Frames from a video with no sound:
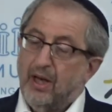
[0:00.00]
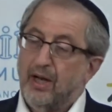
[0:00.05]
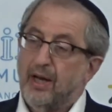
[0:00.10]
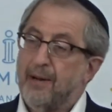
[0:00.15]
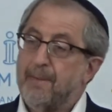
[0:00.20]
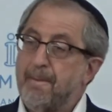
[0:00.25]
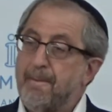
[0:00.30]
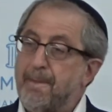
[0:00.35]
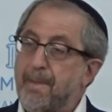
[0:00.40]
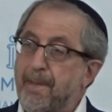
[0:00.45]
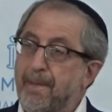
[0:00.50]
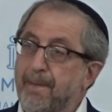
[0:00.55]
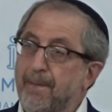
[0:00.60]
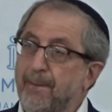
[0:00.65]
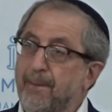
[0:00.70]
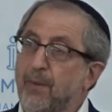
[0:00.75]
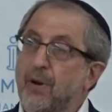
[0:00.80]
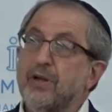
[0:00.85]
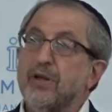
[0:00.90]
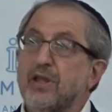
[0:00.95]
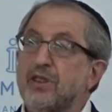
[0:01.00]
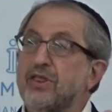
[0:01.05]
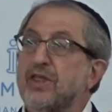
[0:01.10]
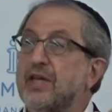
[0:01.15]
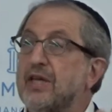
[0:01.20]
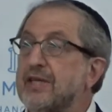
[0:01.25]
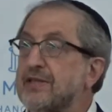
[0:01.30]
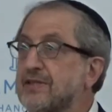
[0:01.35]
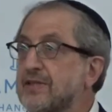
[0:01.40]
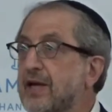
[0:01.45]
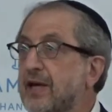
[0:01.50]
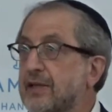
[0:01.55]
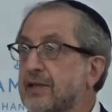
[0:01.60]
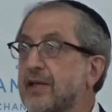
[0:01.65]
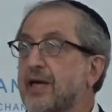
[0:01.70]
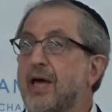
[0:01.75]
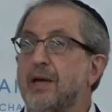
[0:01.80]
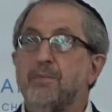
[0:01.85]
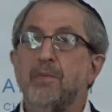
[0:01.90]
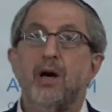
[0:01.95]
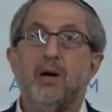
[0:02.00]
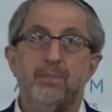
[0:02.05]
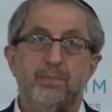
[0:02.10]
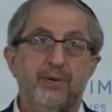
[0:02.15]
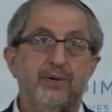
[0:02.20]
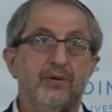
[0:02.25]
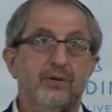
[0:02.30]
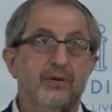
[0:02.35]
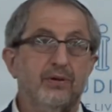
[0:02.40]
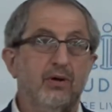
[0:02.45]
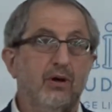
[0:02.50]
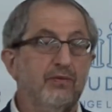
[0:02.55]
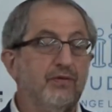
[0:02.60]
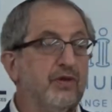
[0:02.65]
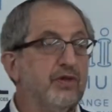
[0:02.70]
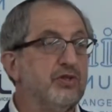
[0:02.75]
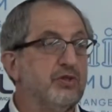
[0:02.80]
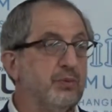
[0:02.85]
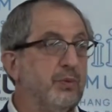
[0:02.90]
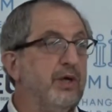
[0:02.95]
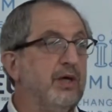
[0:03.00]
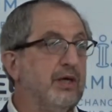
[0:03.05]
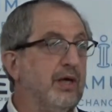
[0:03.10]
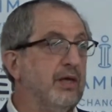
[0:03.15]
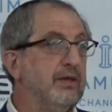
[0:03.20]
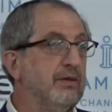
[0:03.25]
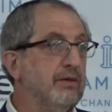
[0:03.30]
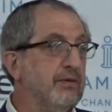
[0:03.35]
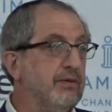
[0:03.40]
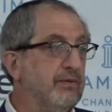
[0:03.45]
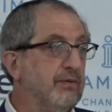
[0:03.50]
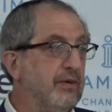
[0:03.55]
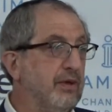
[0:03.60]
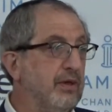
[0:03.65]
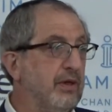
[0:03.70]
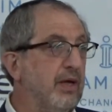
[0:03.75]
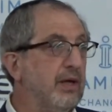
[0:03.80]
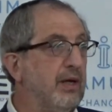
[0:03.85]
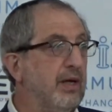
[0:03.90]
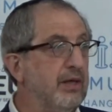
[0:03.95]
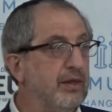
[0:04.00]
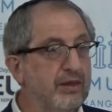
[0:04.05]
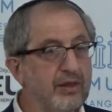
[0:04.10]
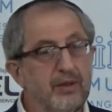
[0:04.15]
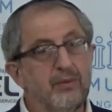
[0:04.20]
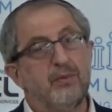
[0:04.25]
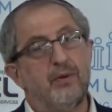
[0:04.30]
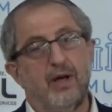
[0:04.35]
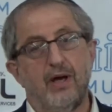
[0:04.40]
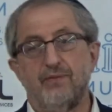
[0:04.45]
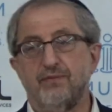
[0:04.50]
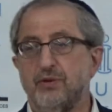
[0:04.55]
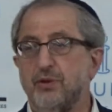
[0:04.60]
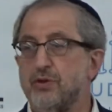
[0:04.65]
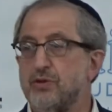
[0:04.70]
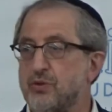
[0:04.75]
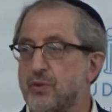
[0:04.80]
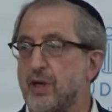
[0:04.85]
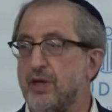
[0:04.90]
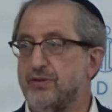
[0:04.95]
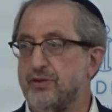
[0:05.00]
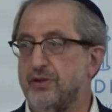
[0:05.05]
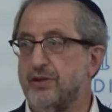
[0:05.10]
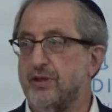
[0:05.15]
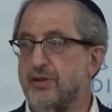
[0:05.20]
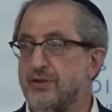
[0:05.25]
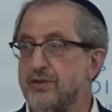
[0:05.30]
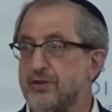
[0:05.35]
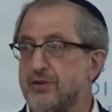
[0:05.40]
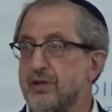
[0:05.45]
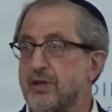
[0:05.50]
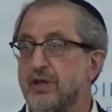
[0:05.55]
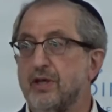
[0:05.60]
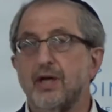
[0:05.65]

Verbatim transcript: Um, one of the things that came up over this weekend and I, I think we have to address this.